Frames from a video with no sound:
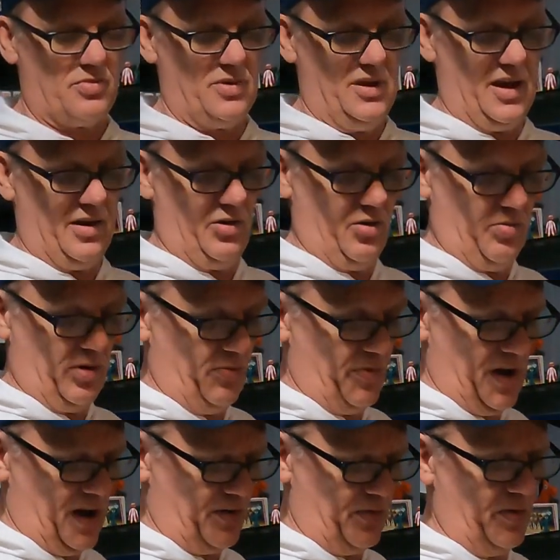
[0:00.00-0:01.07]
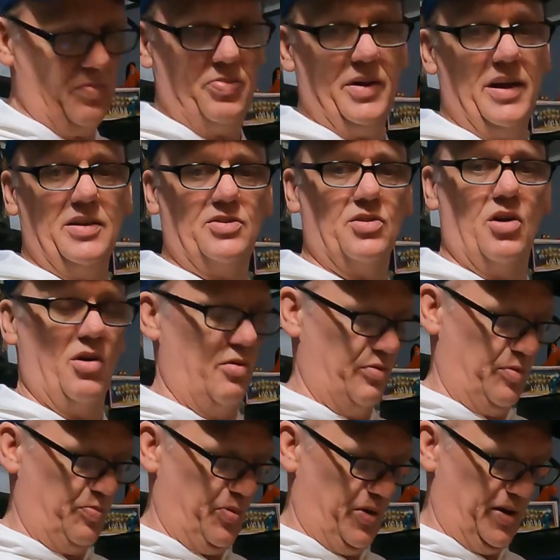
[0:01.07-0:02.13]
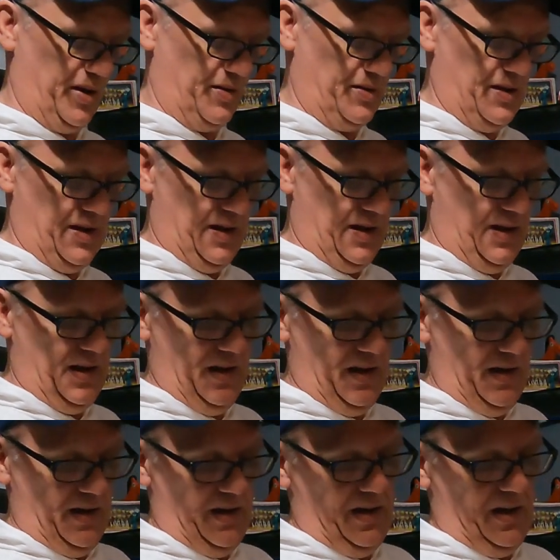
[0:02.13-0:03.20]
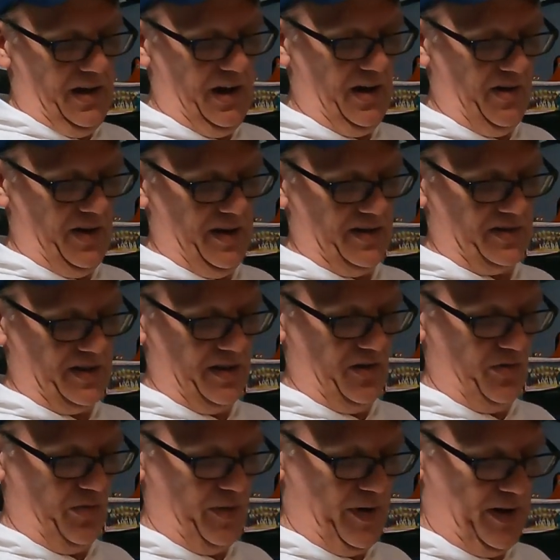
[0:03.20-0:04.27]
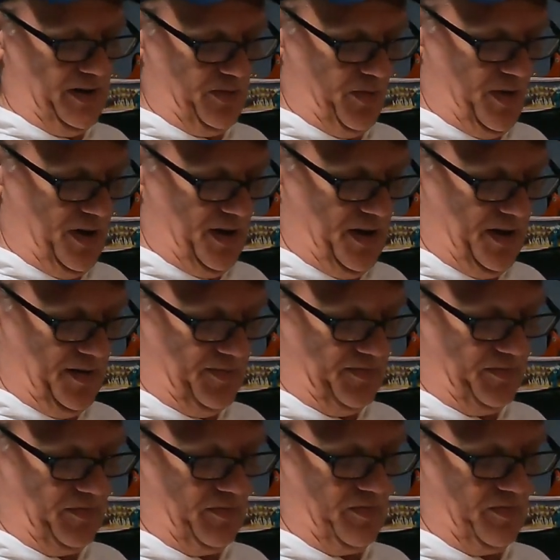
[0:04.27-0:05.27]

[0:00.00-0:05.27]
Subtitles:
Yeah, Norman Rockwell plates overprinted. Here is a great one.